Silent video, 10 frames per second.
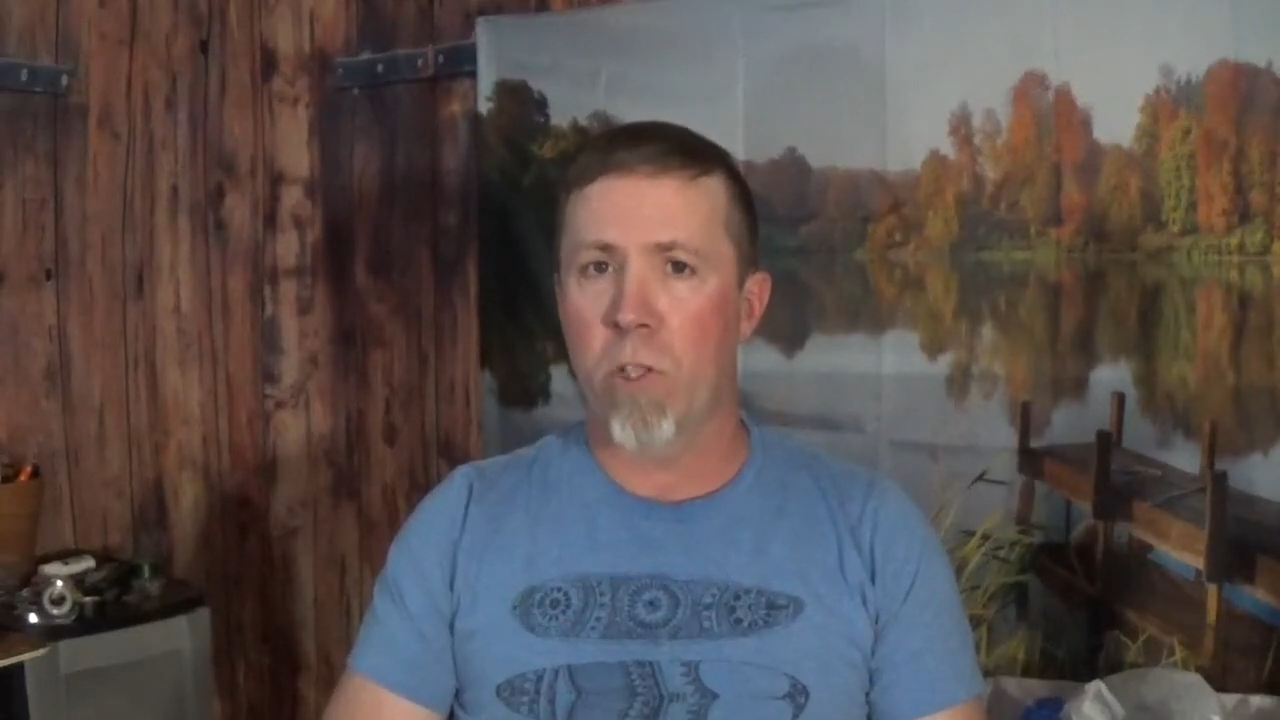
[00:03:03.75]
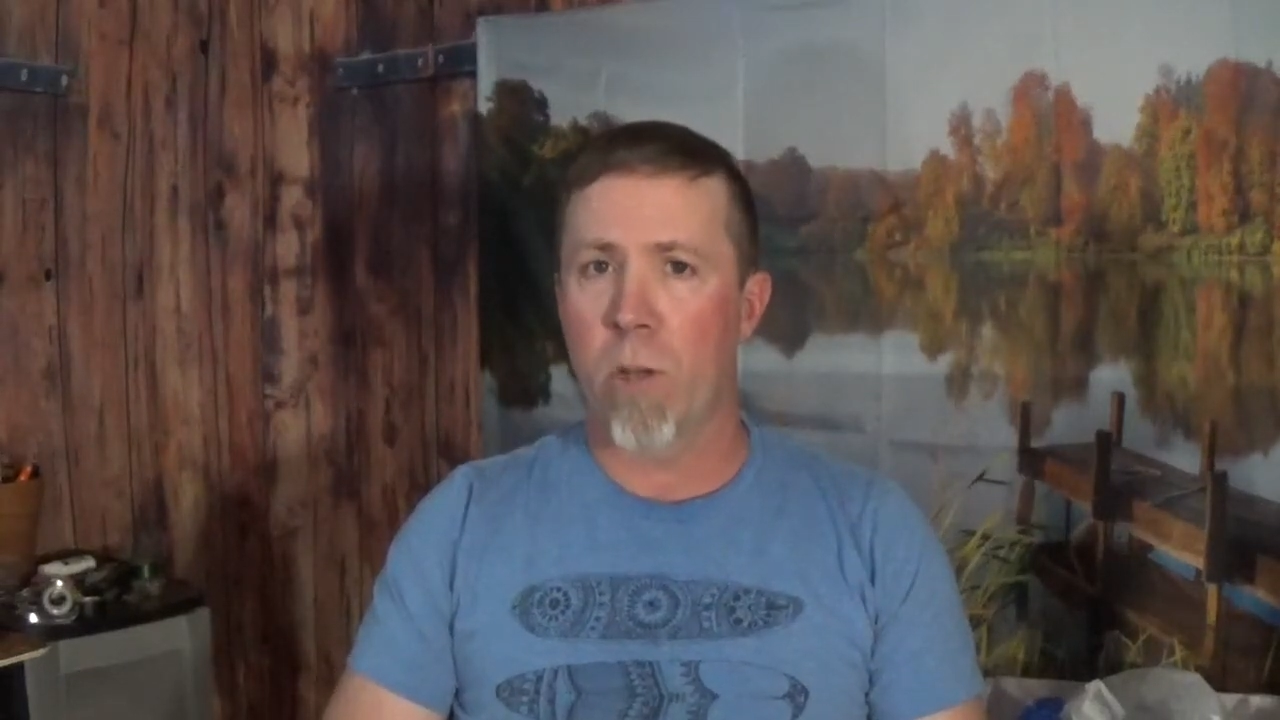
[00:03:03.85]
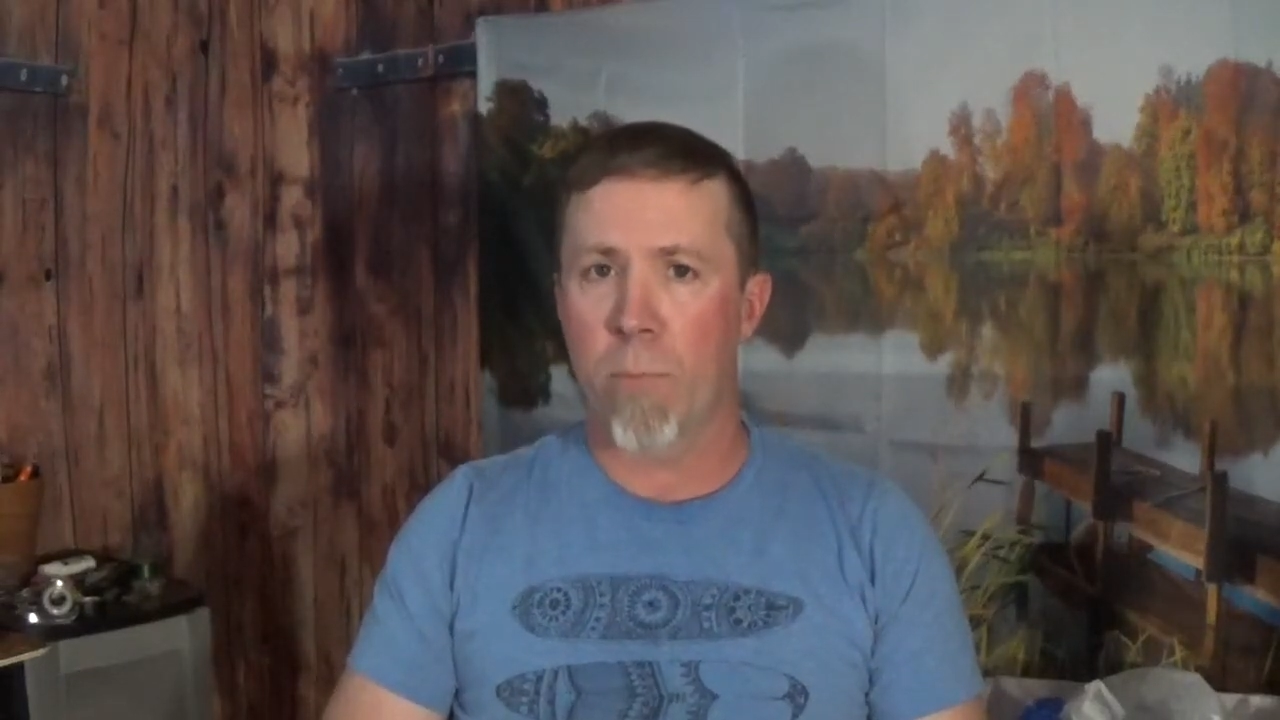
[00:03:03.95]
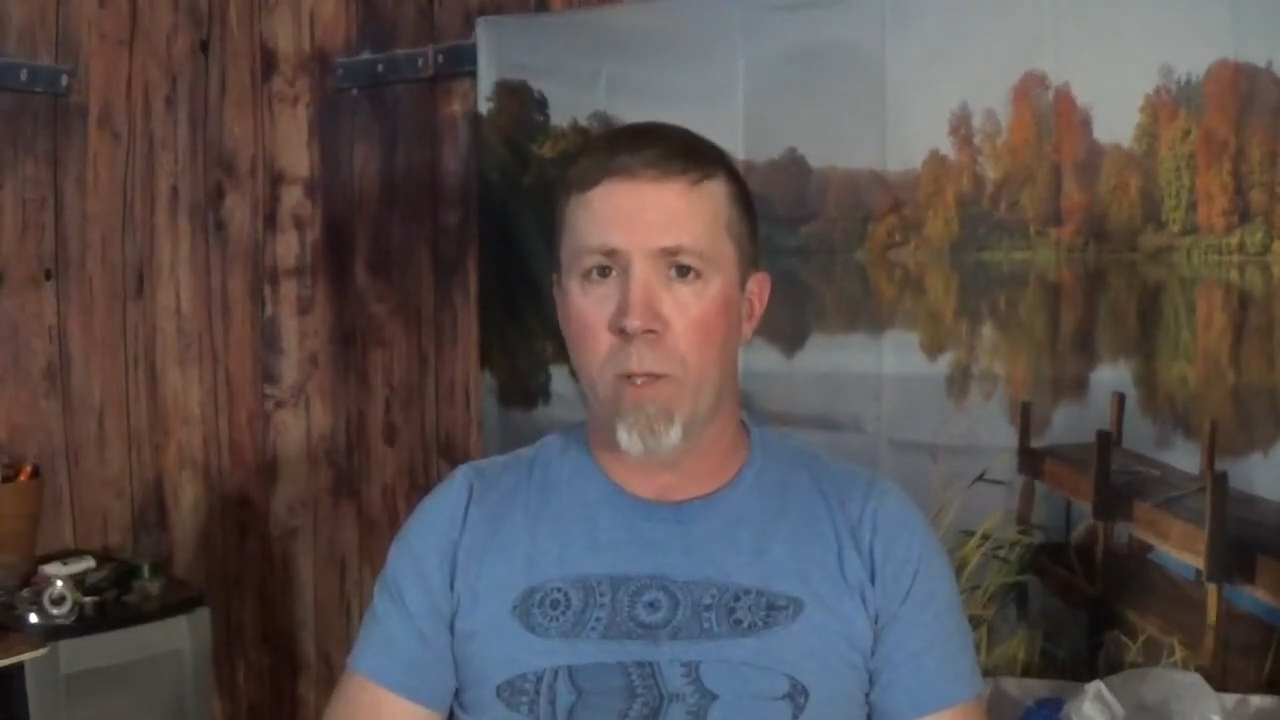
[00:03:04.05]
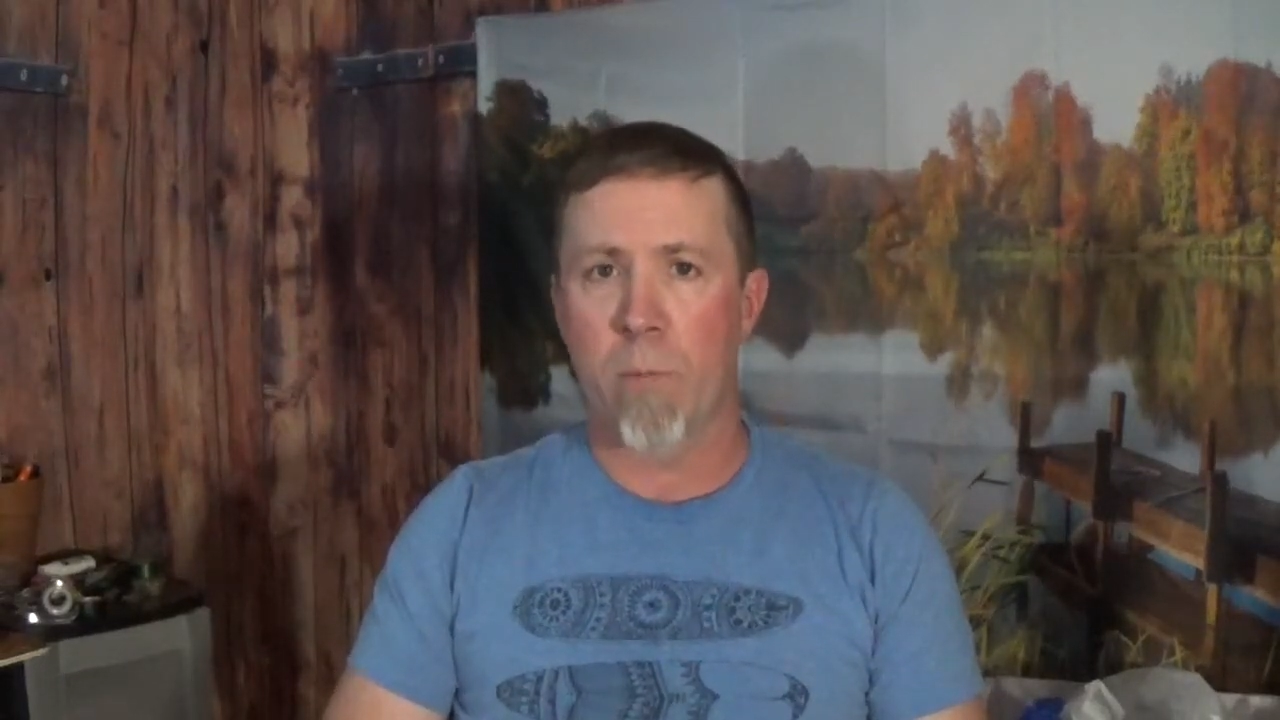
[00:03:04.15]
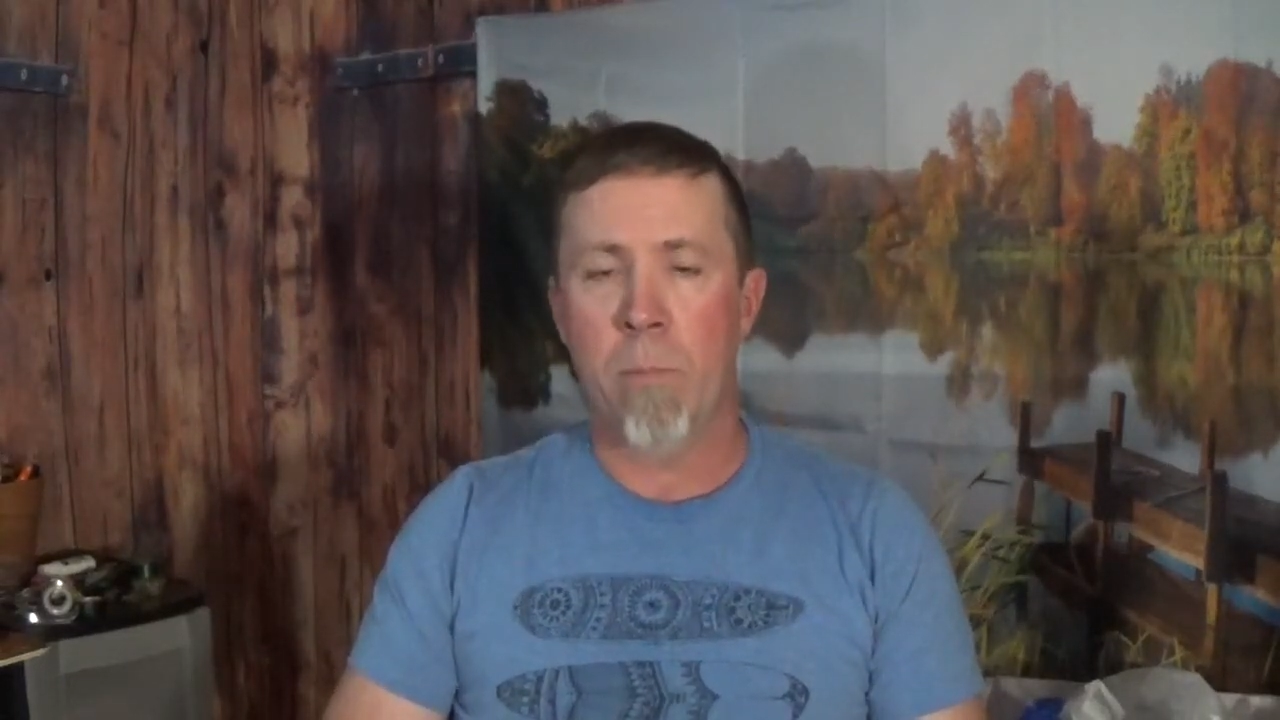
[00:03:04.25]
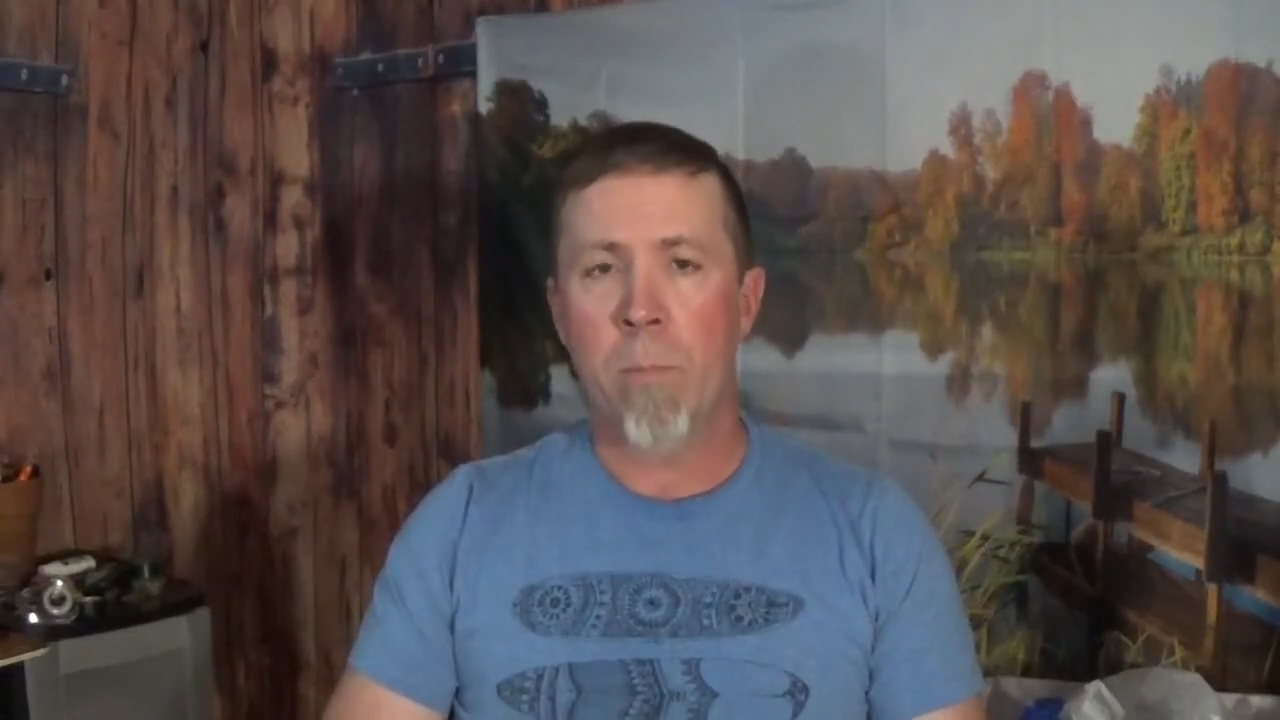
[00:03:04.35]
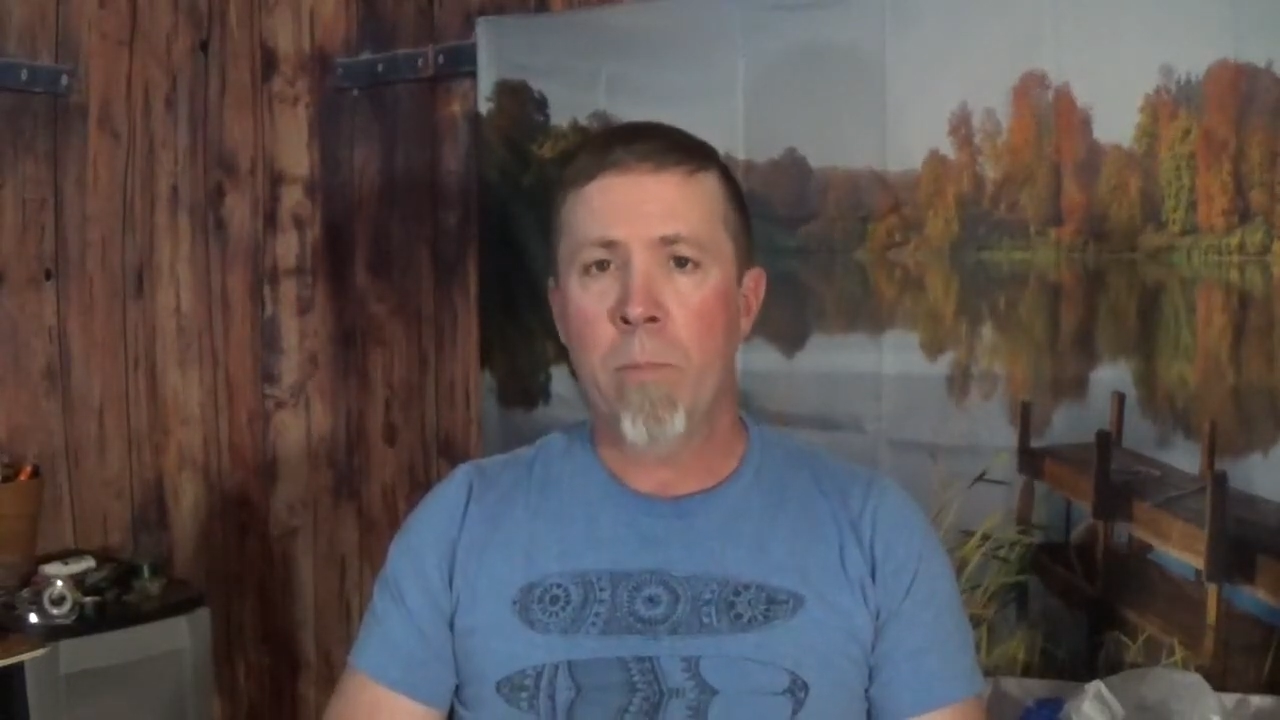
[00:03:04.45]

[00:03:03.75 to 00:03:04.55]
something